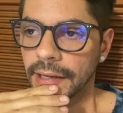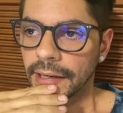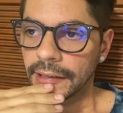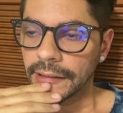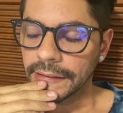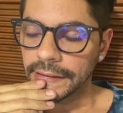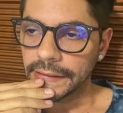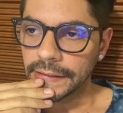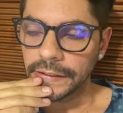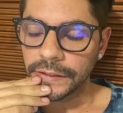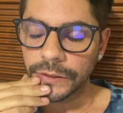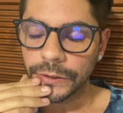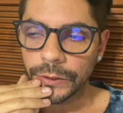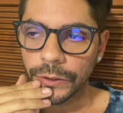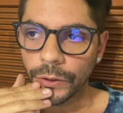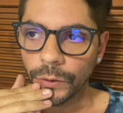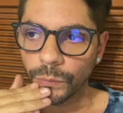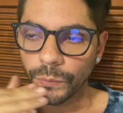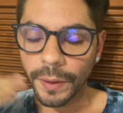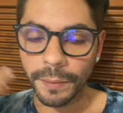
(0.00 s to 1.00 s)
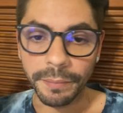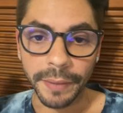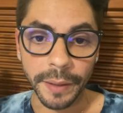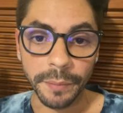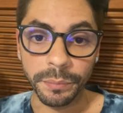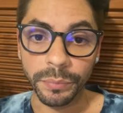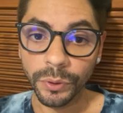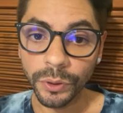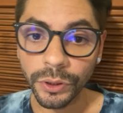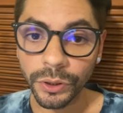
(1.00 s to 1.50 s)
I didn't know what
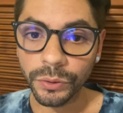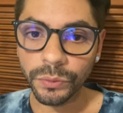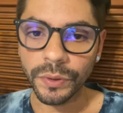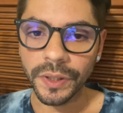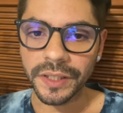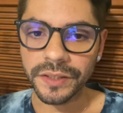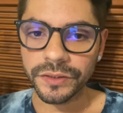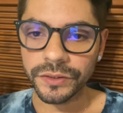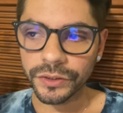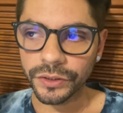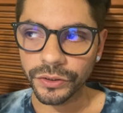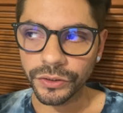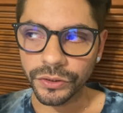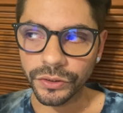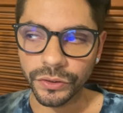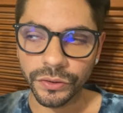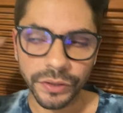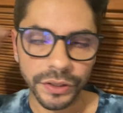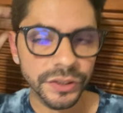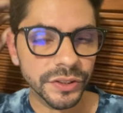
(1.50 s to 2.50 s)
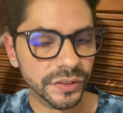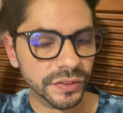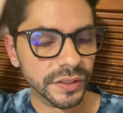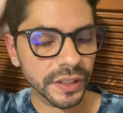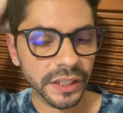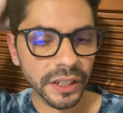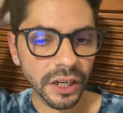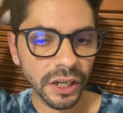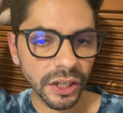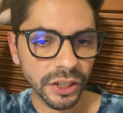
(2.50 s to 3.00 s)
bipolar was. So, he just
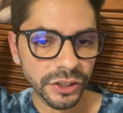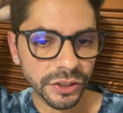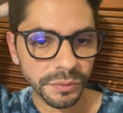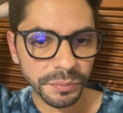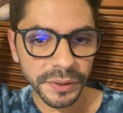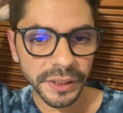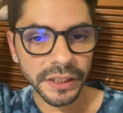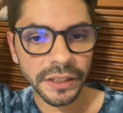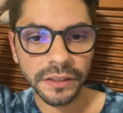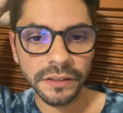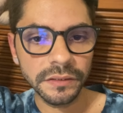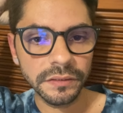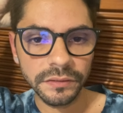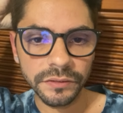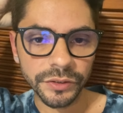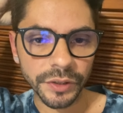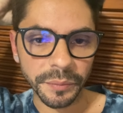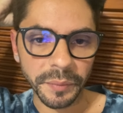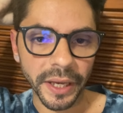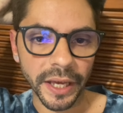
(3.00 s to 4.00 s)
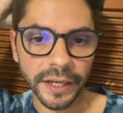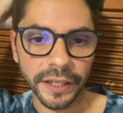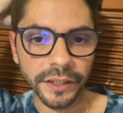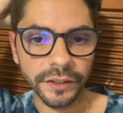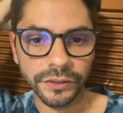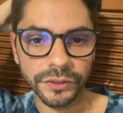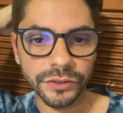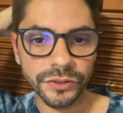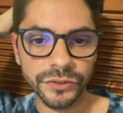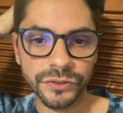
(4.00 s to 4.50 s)
said, "Oh, you're being
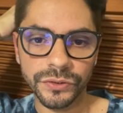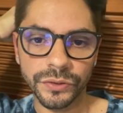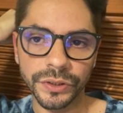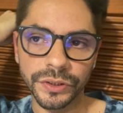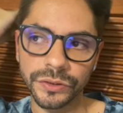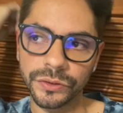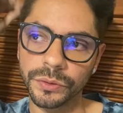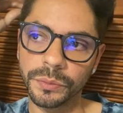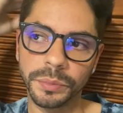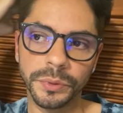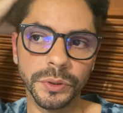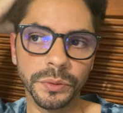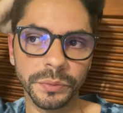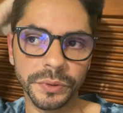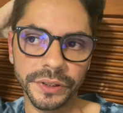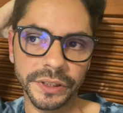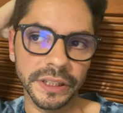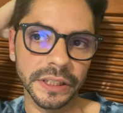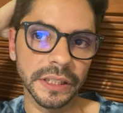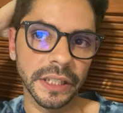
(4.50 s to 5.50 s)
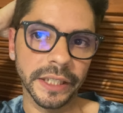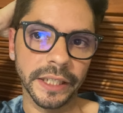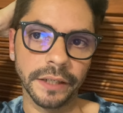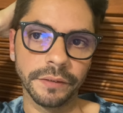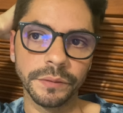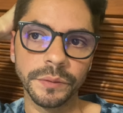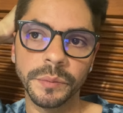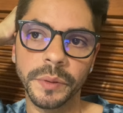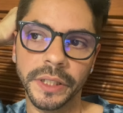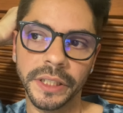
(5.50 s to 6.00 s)
dramatic. You're just going through puberty like
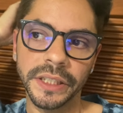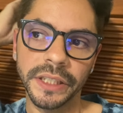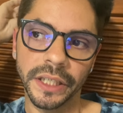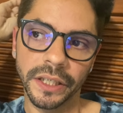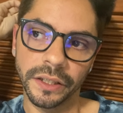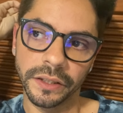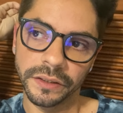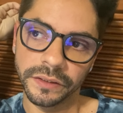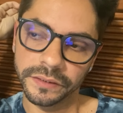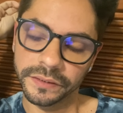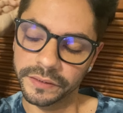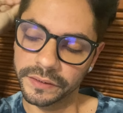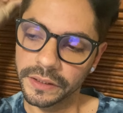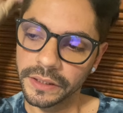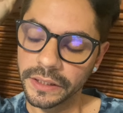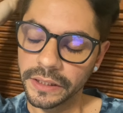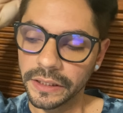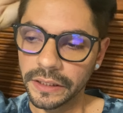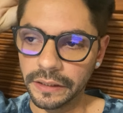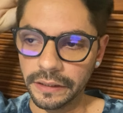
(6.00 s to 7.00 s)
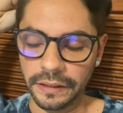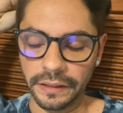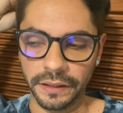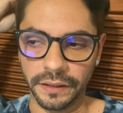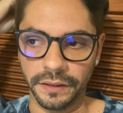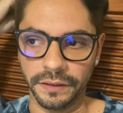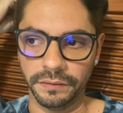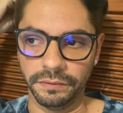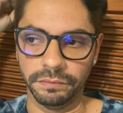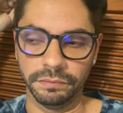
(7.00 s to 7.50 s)
everybody else."
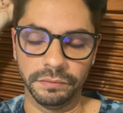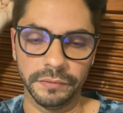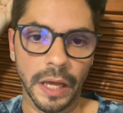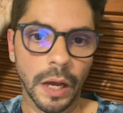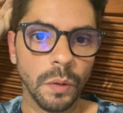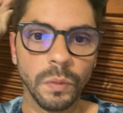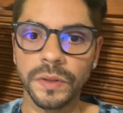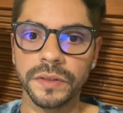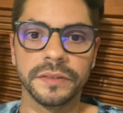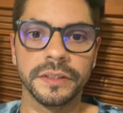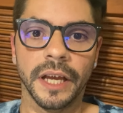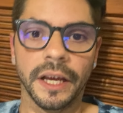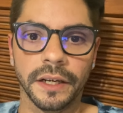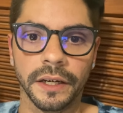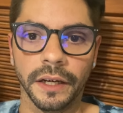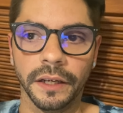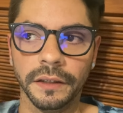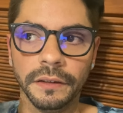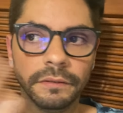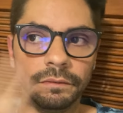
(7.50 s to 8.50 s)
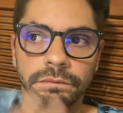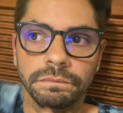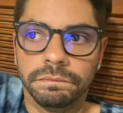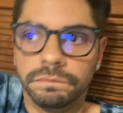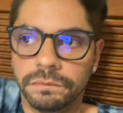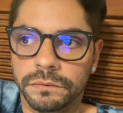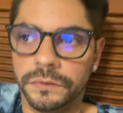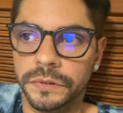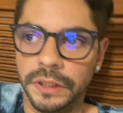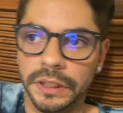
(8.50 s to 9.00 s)
And that was that. I
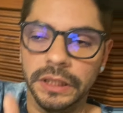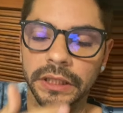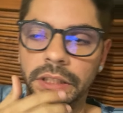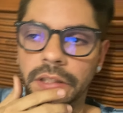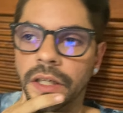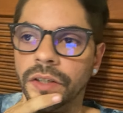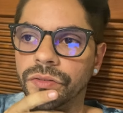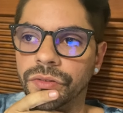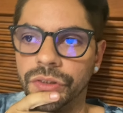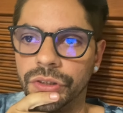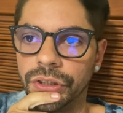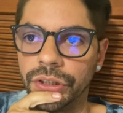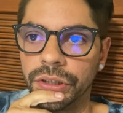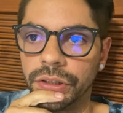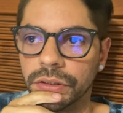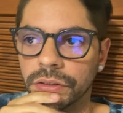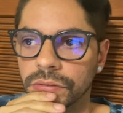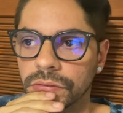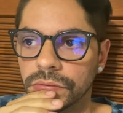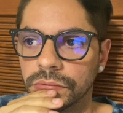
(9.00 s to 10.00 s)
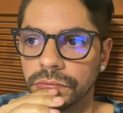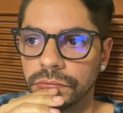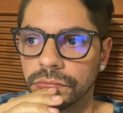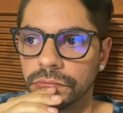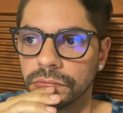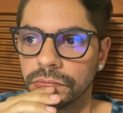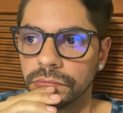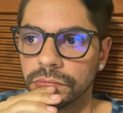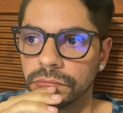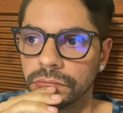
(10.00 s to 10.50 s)
really never
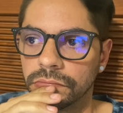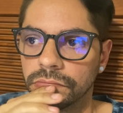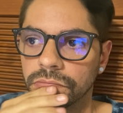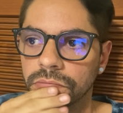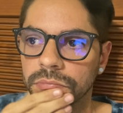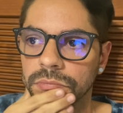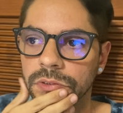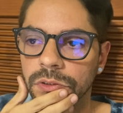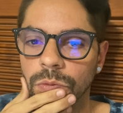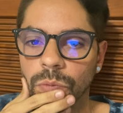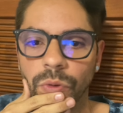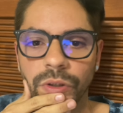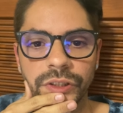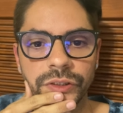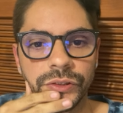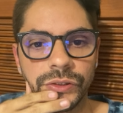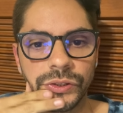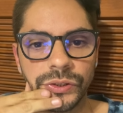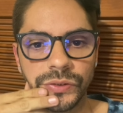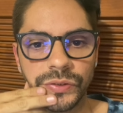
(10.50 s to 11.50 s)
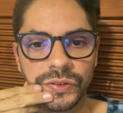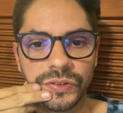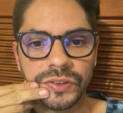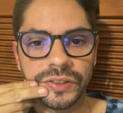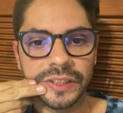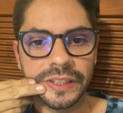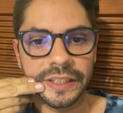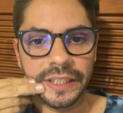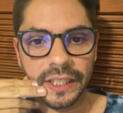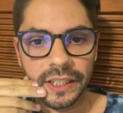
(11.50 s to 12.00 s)
went to
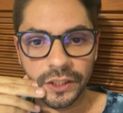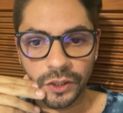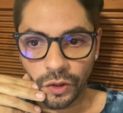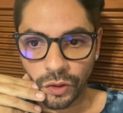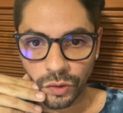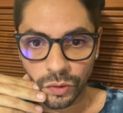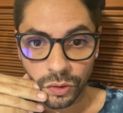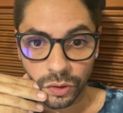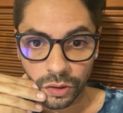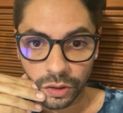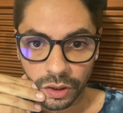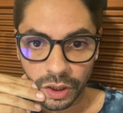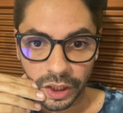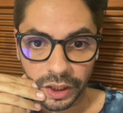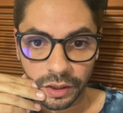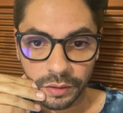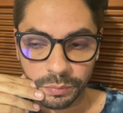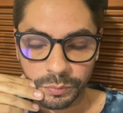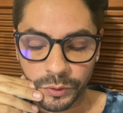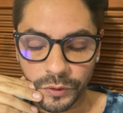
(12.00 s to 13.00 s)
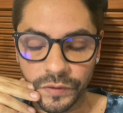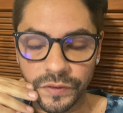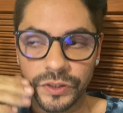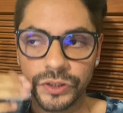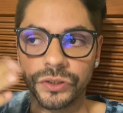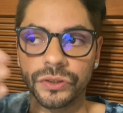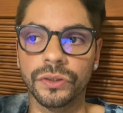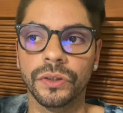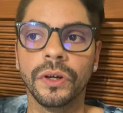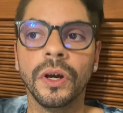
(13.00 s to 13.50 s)
seek any other like
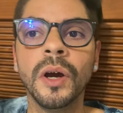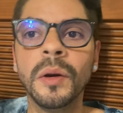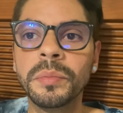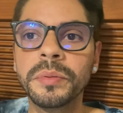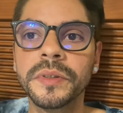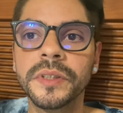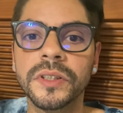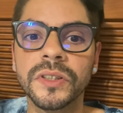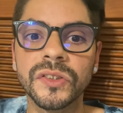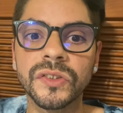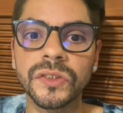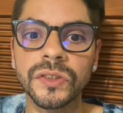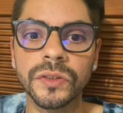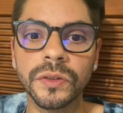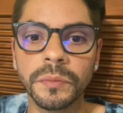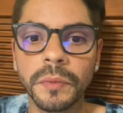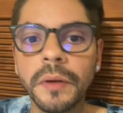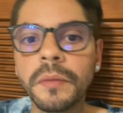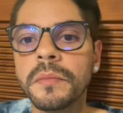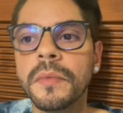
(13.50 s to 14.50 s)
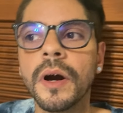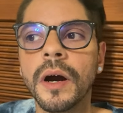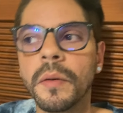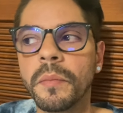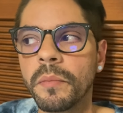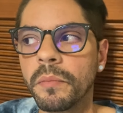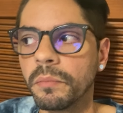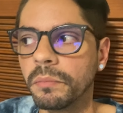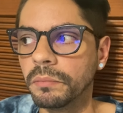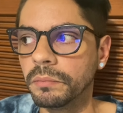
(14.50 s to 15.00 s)
professional help because my
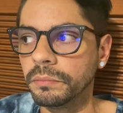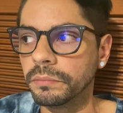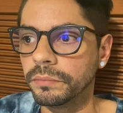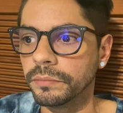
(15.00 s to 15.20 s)
mom